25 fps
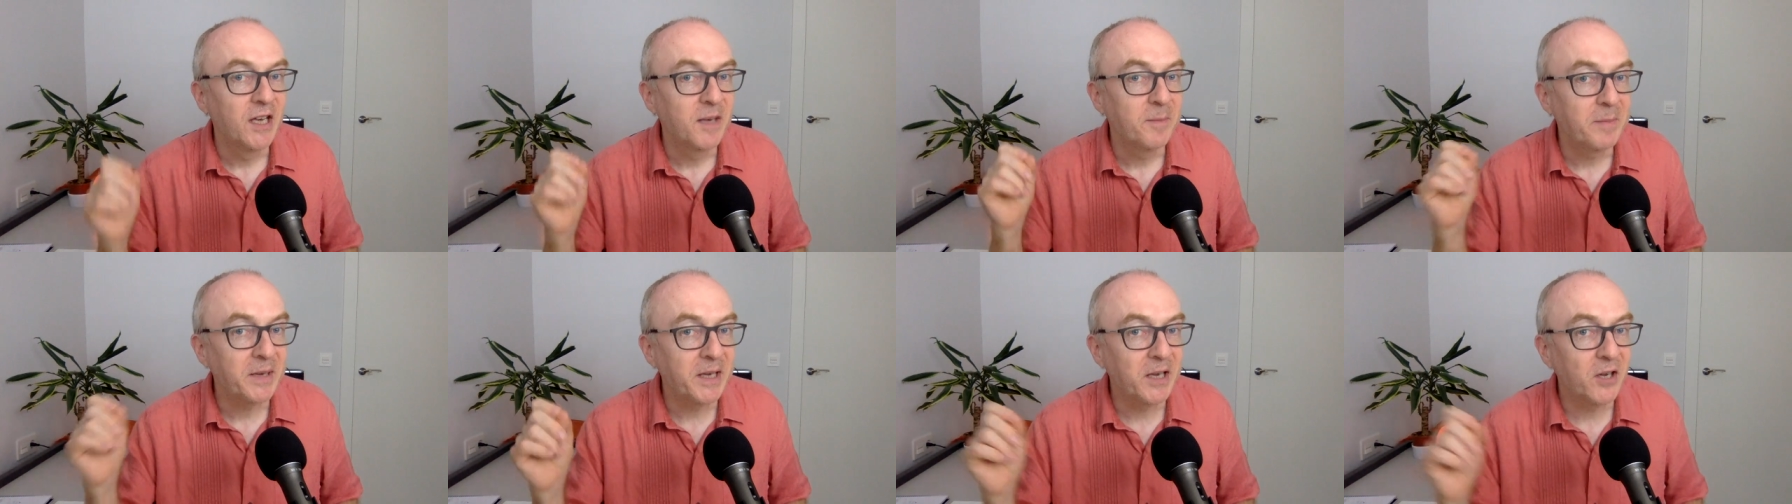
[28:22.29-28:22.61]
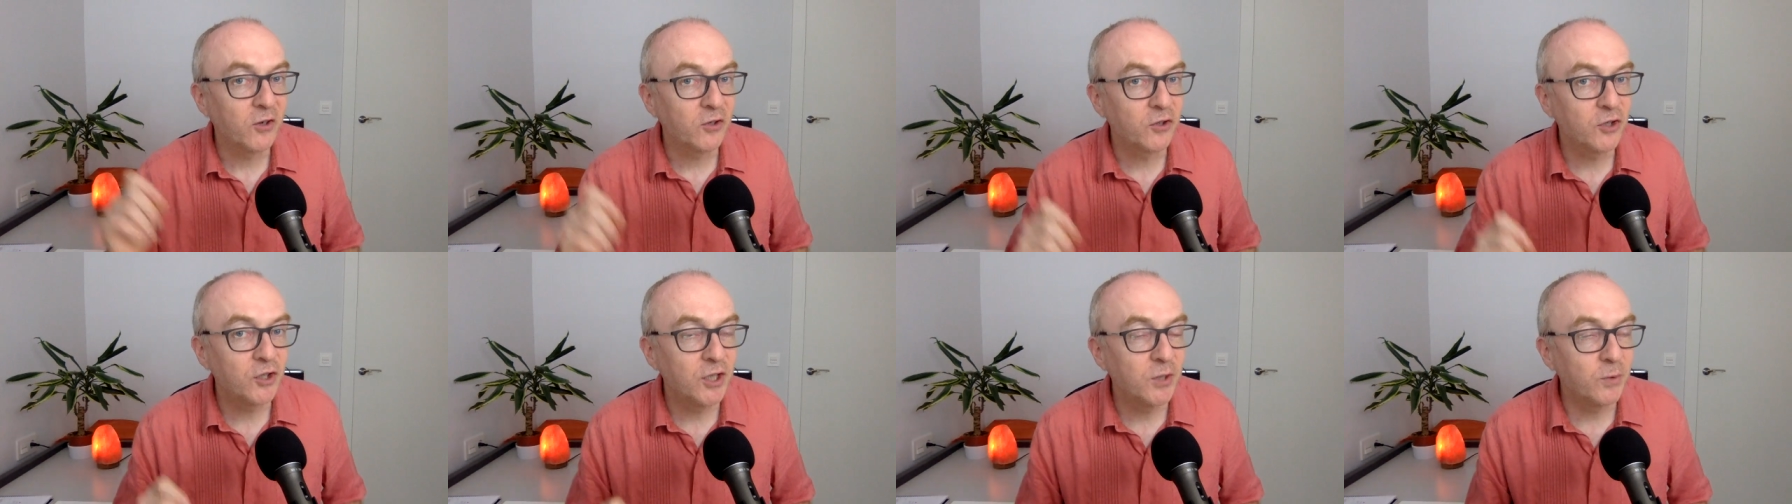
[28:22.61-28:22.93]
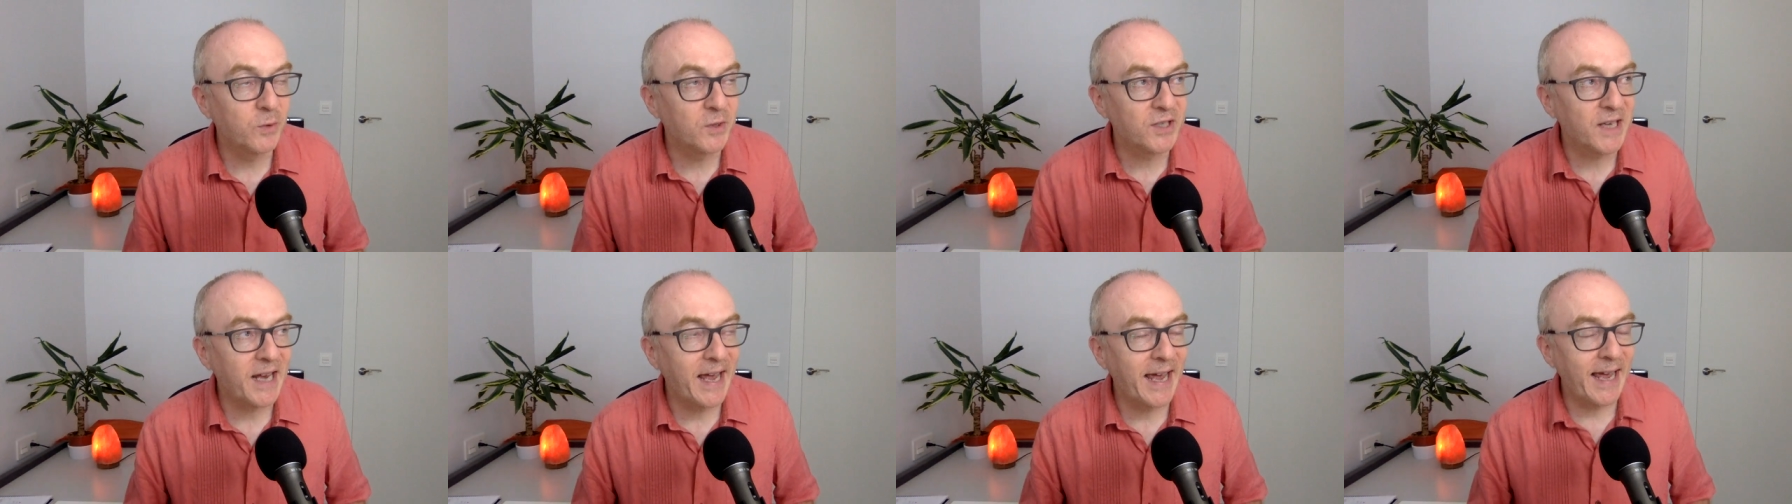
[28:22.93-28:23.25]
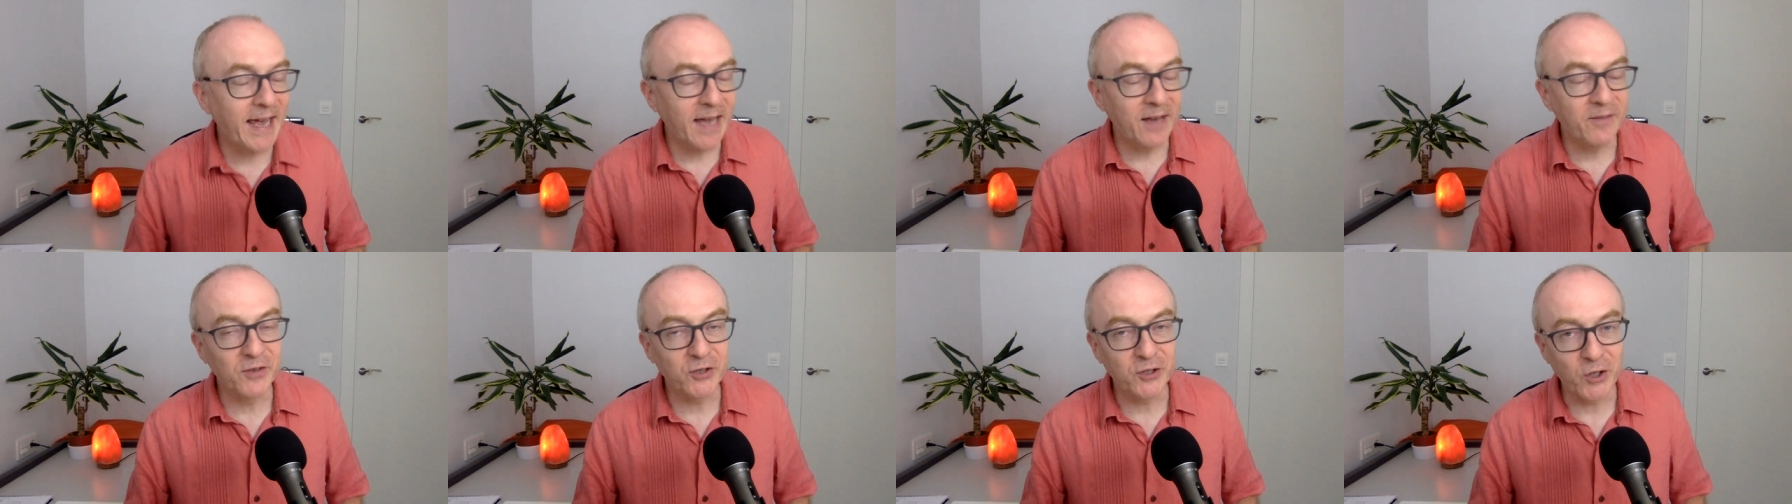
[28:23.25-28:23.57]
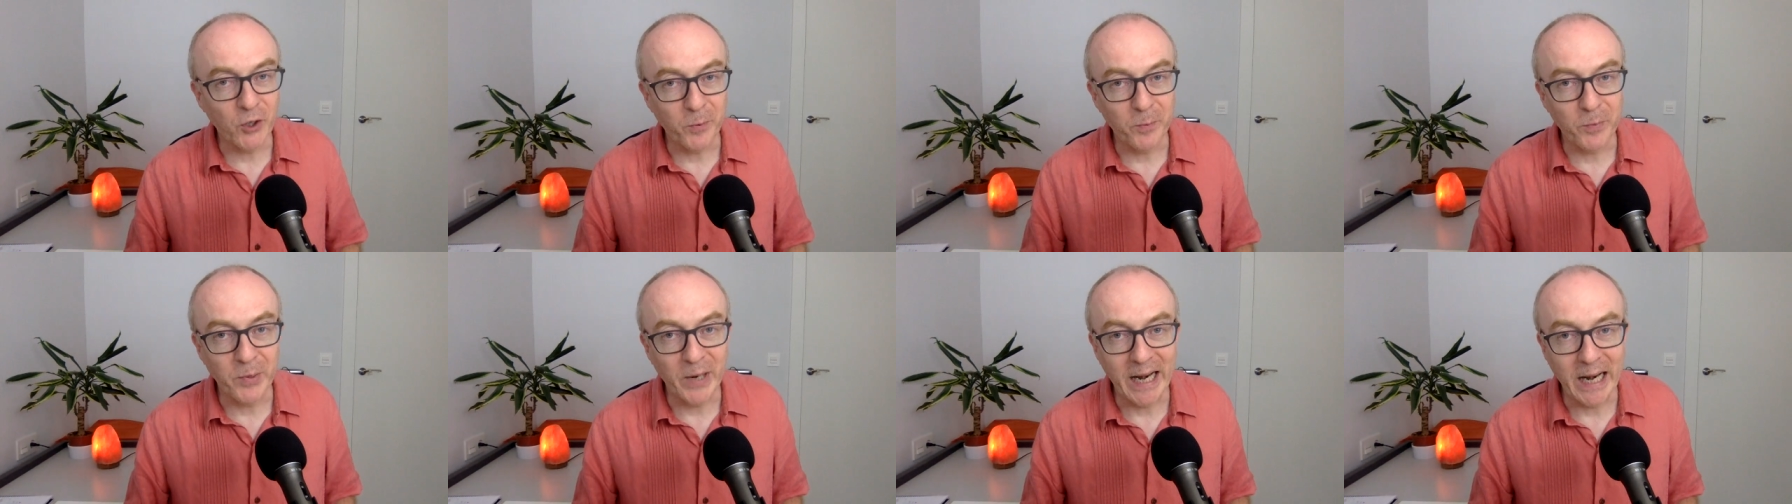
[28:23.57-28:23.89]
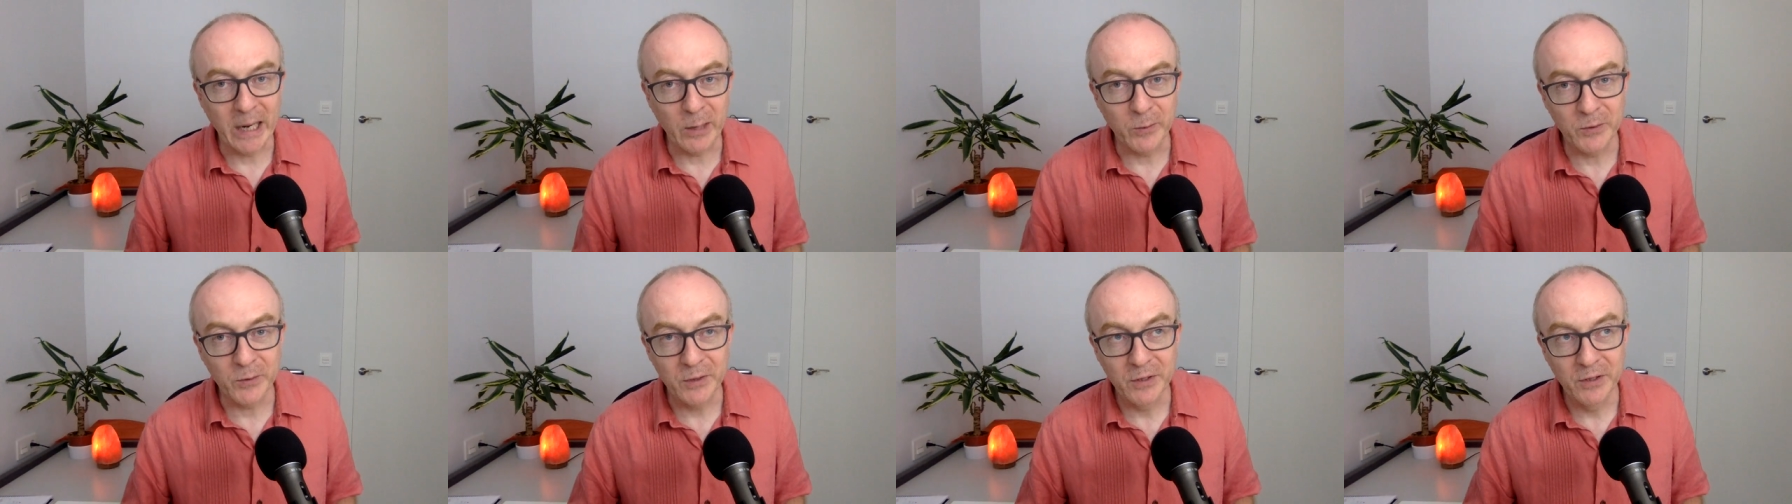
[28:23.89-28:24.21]
because she was ever so
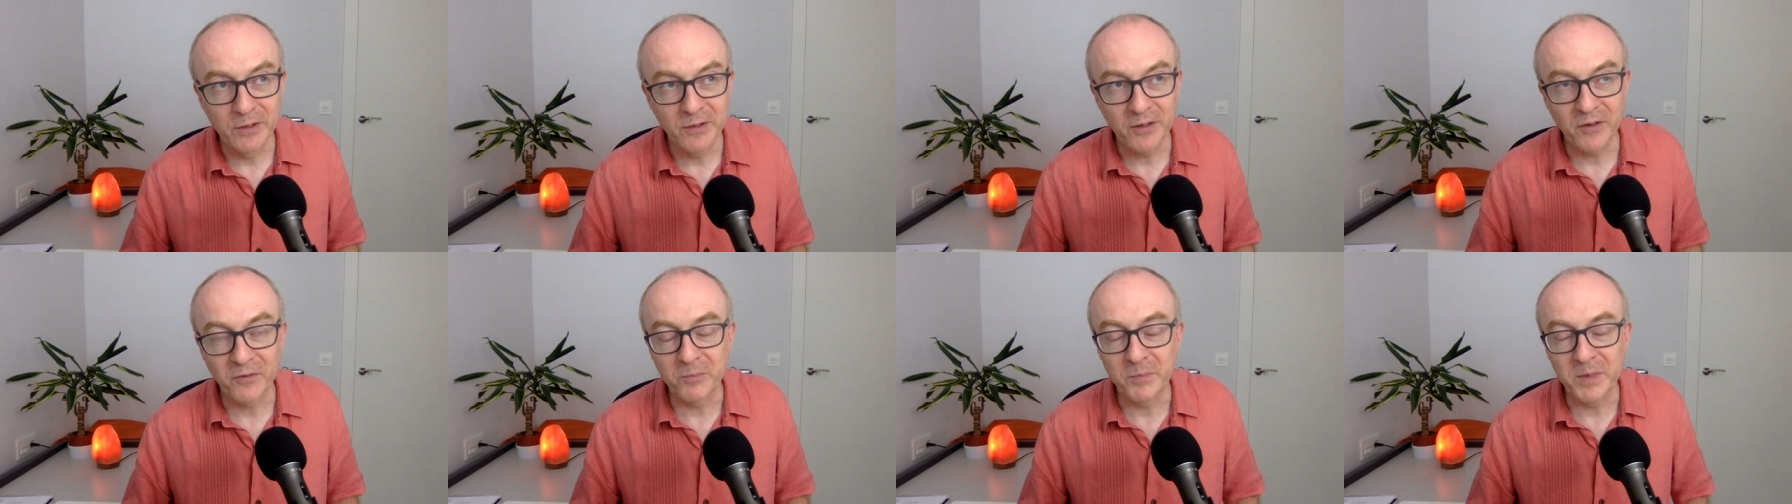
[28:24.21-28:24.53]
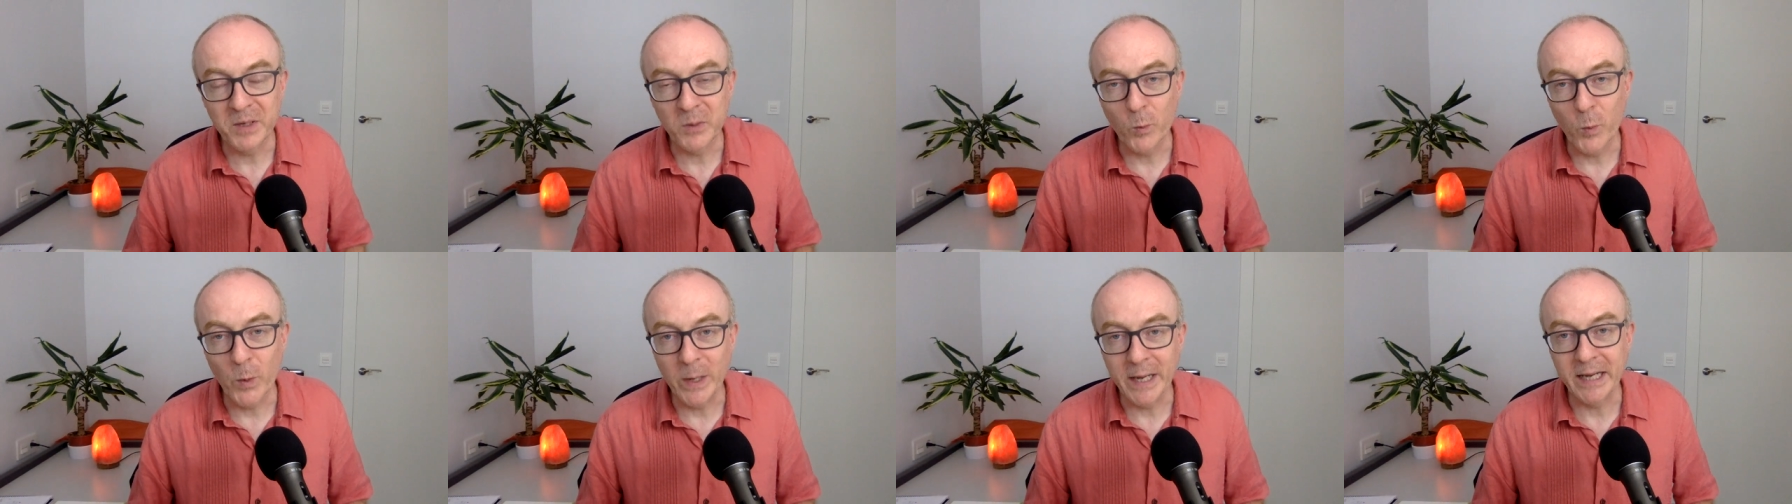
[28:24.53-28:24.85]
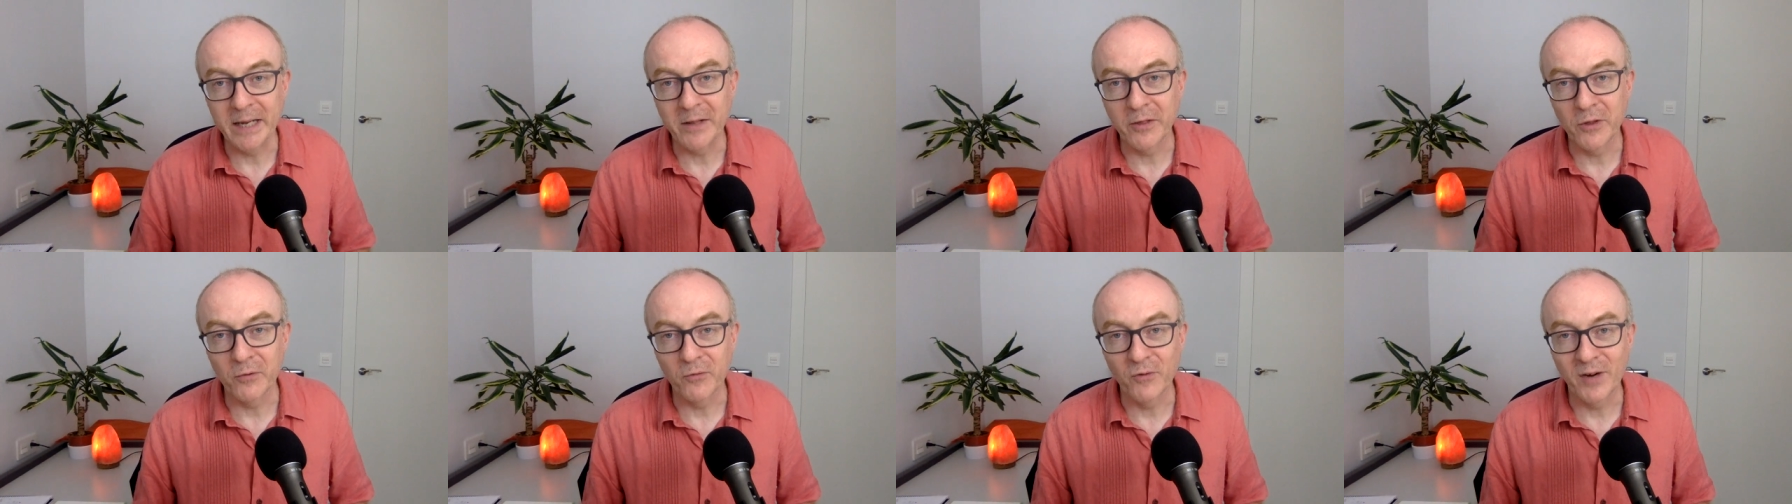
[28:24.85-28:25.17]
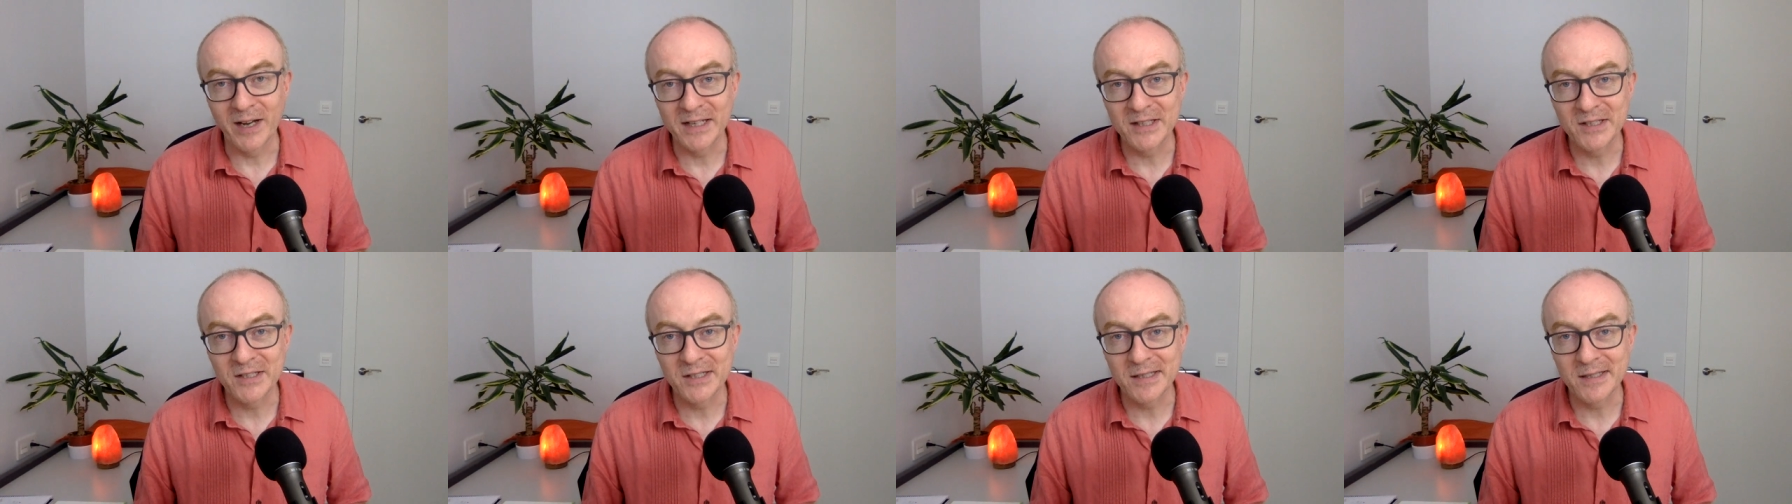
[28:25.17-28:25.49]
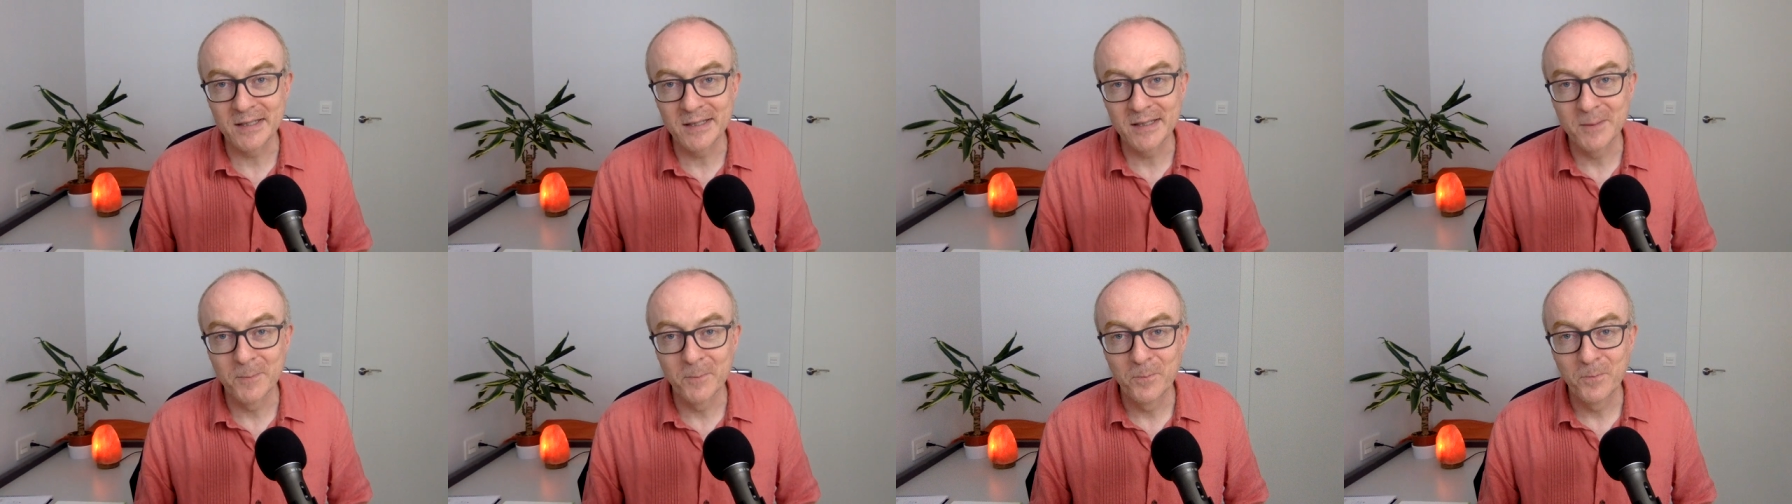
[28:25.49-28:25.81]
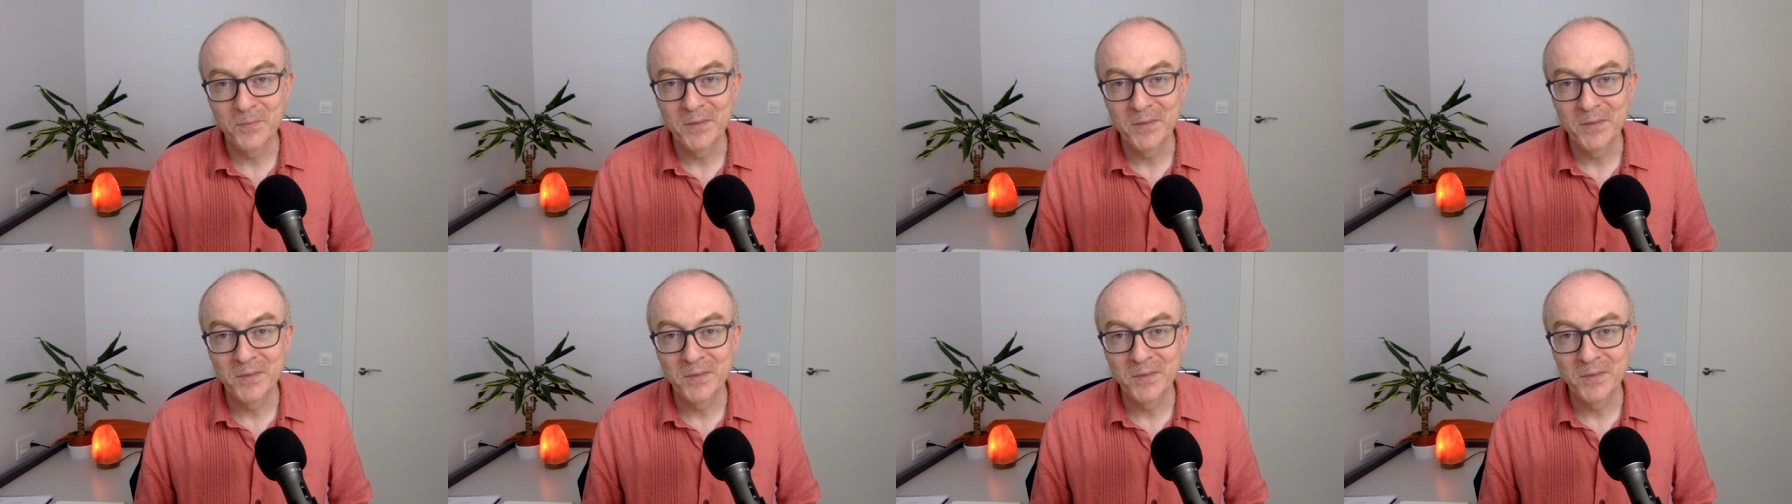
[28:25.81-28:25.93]
proud of me winning the races.